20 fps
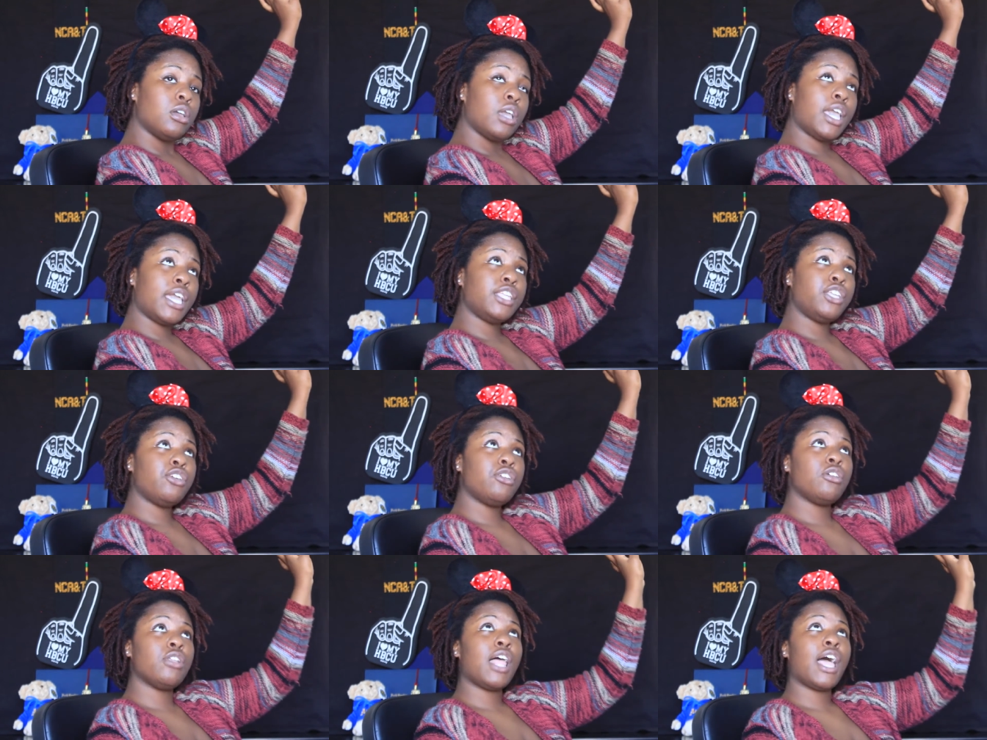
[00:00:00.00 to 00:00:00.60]

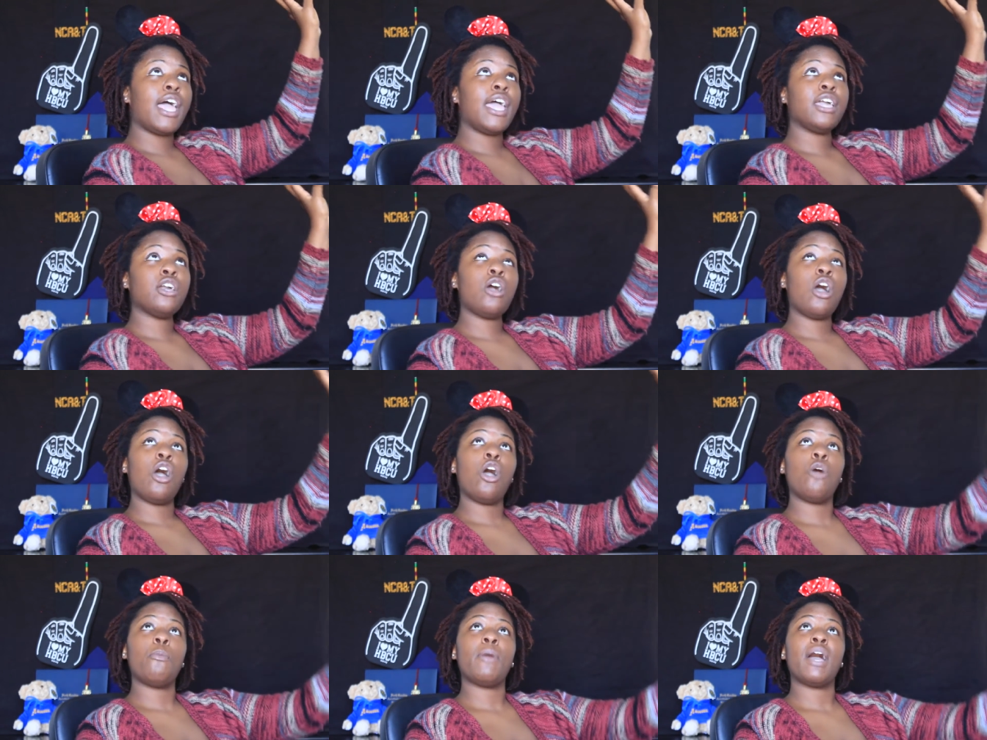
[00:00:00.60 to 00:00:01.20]
and you're like,
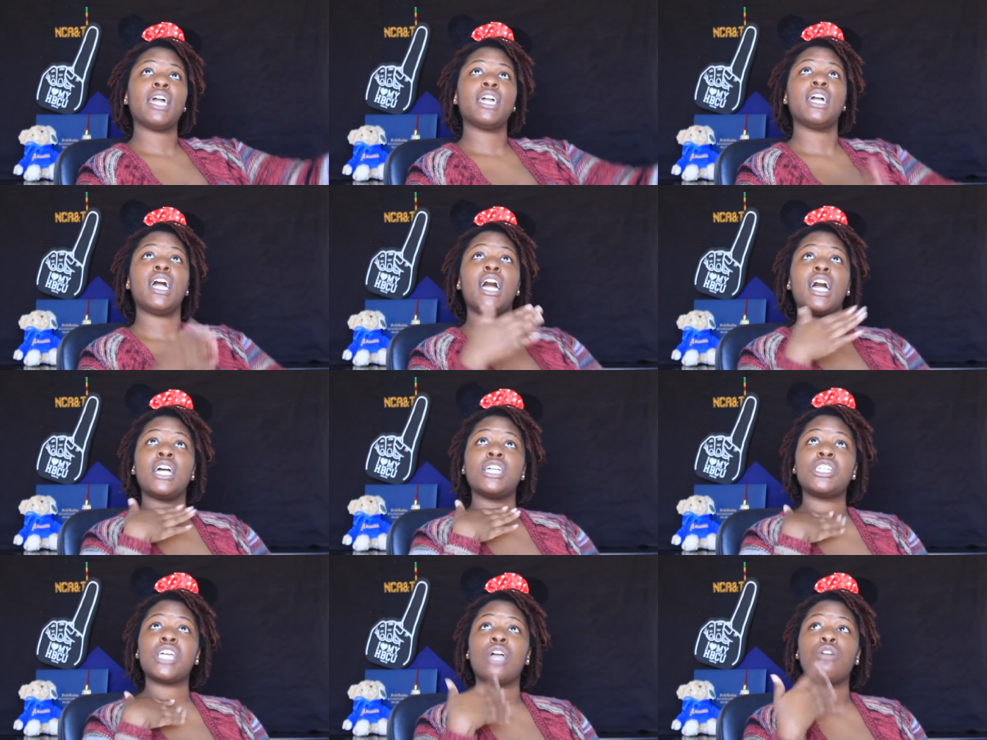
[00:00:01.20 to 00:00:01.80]
oh my
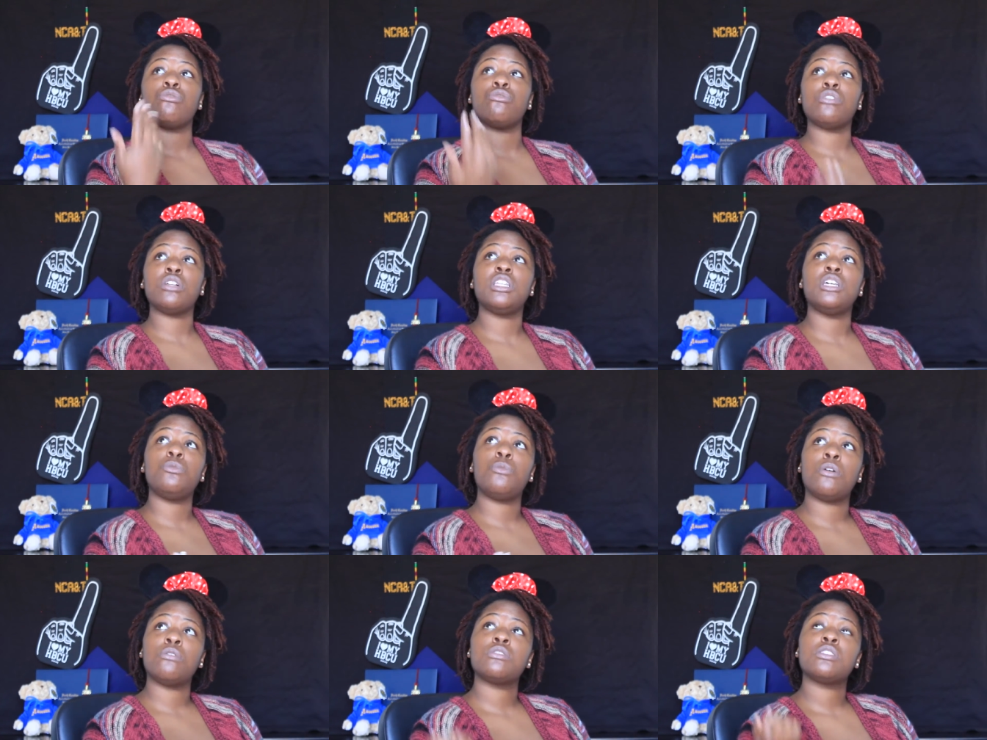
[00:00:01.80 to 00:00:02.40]
gosh, I
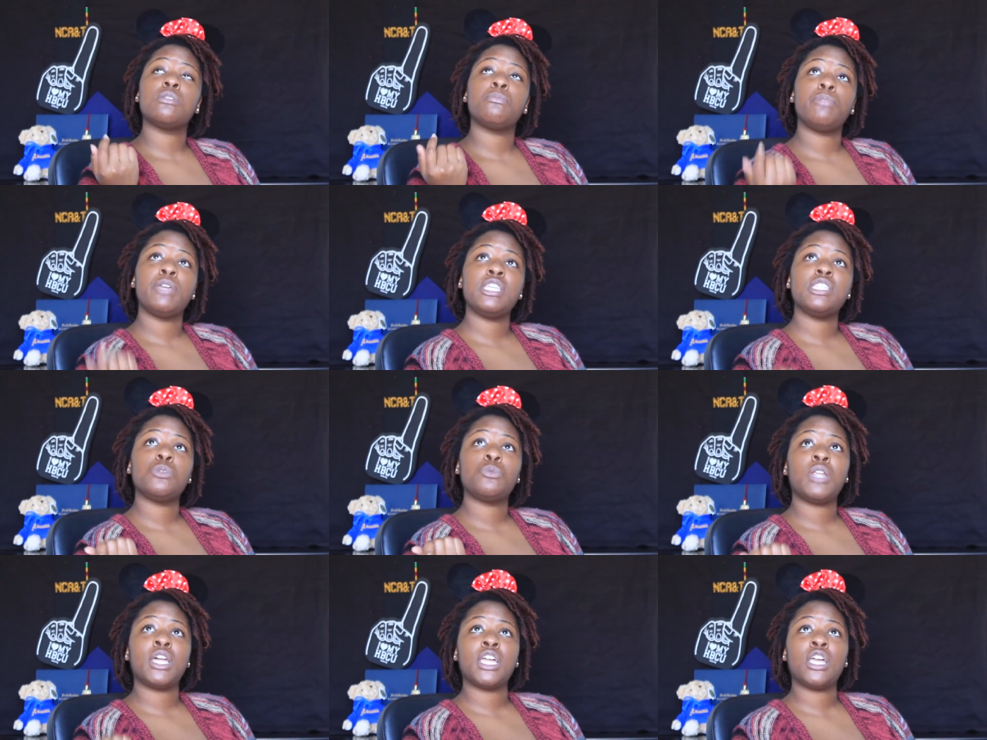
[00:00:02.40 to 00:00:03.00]
really want some
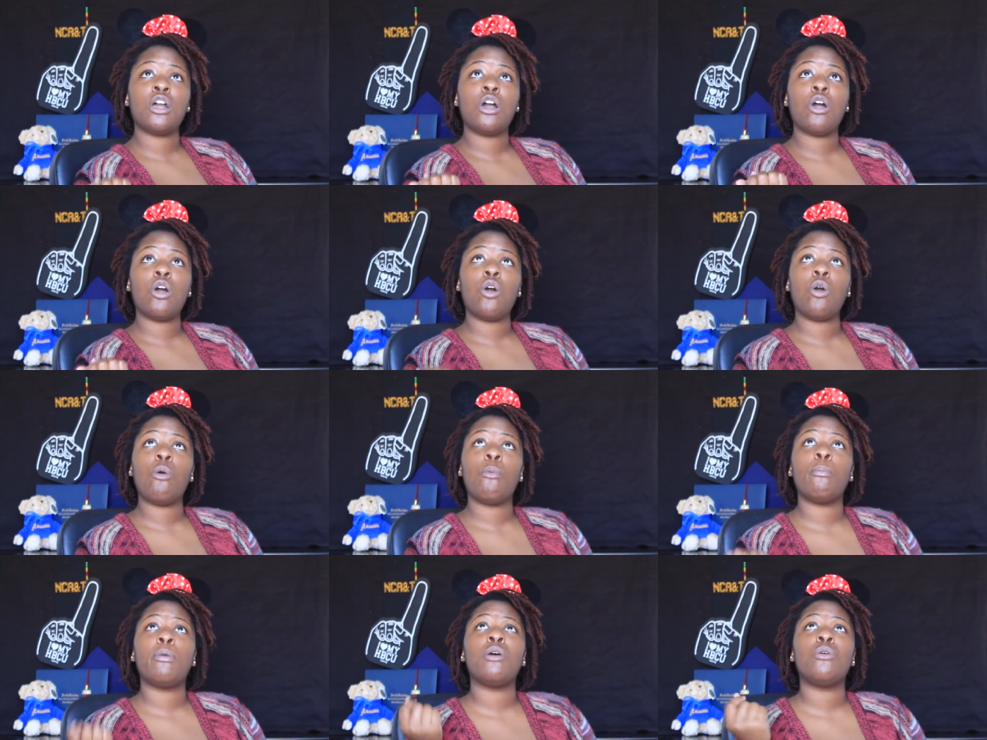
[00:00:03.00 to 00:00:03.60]
pizza when I get
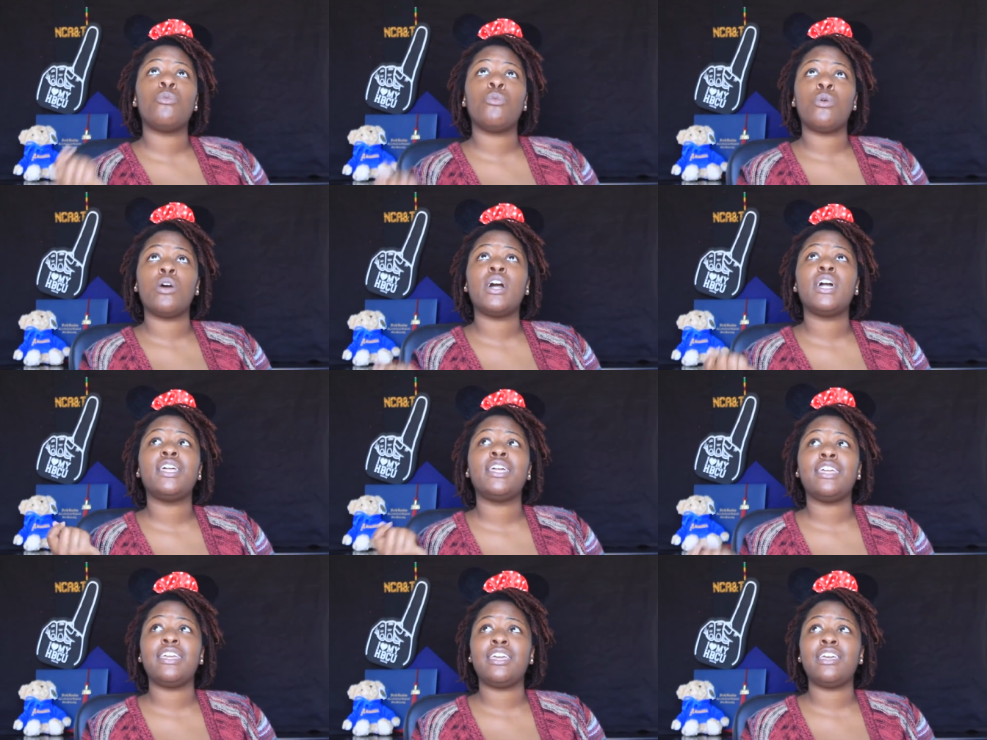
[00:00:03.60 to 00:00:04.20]
home, but
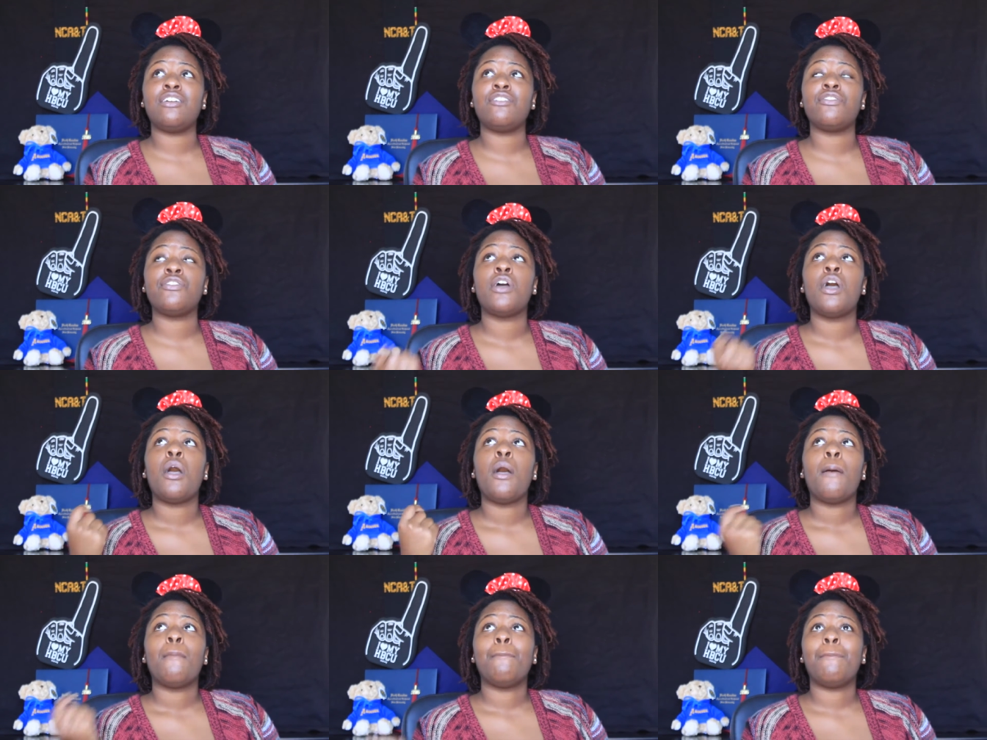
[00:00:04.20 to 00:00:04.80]
what if
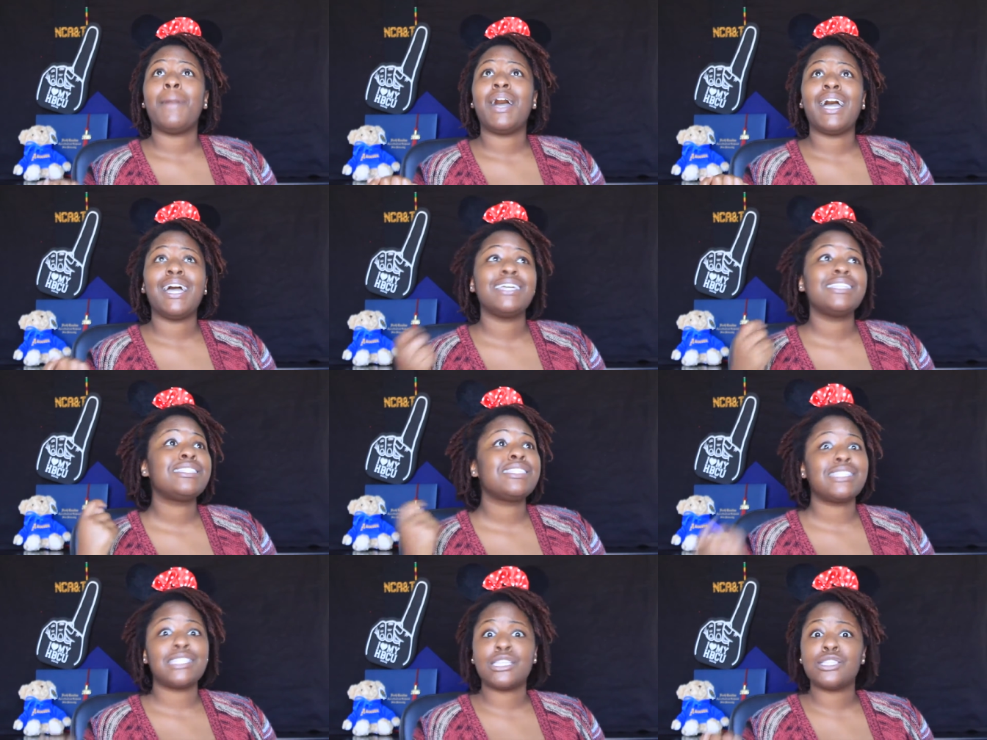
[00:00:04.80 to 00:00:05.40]
my
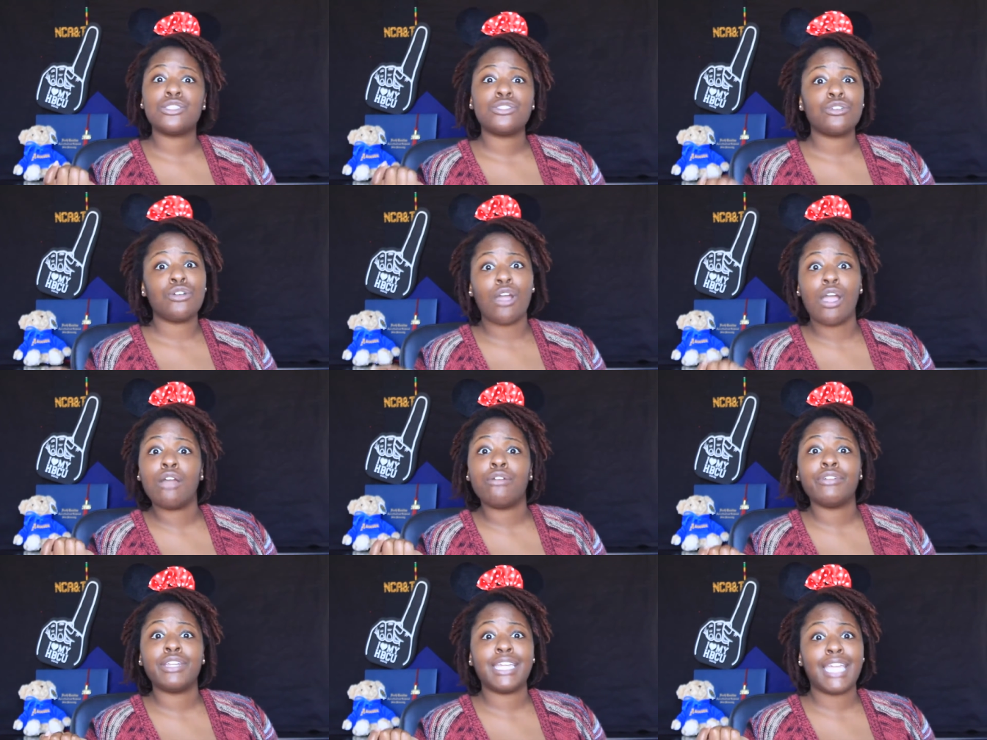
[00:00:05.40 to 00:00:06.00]
sister
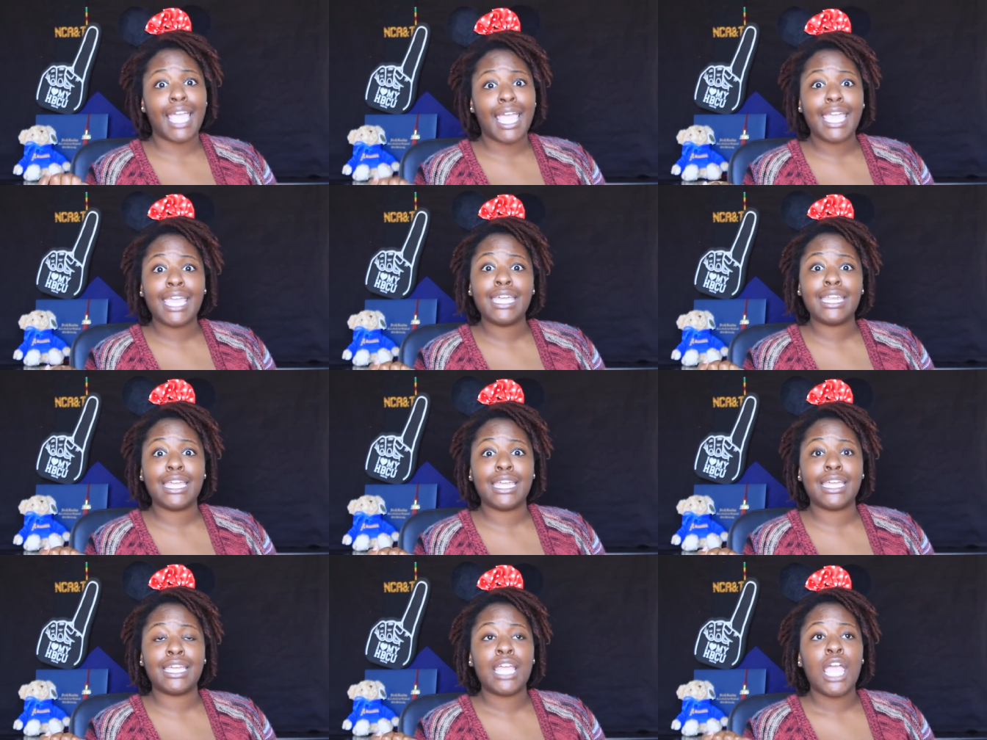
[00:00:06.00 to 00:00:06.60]
already
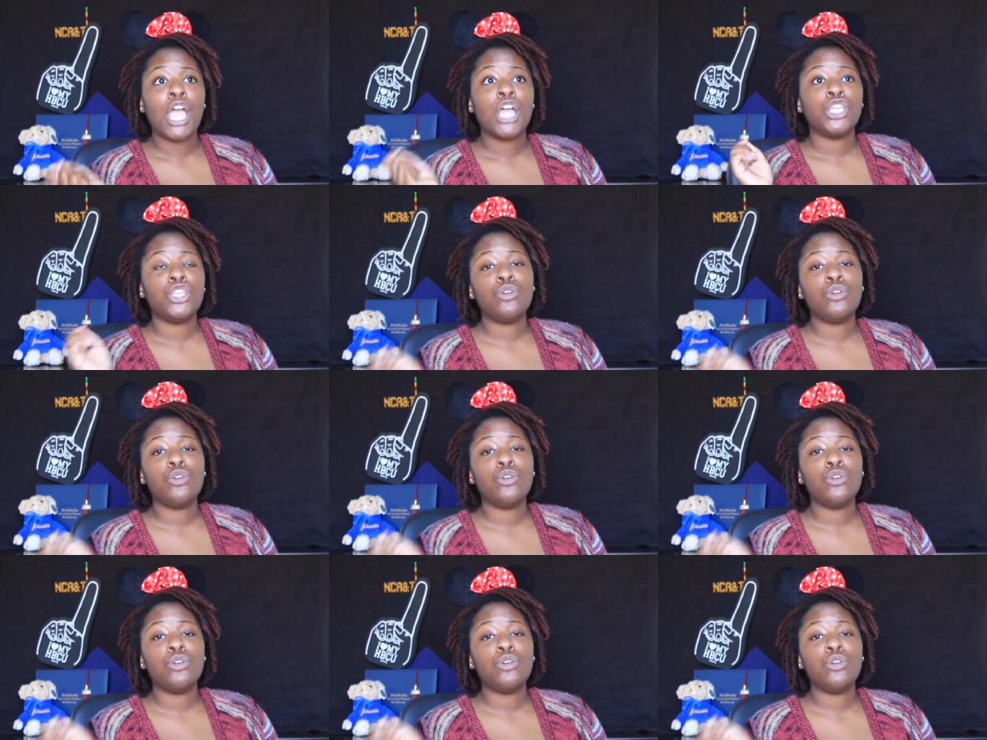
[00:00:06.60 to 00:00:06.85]
ate it.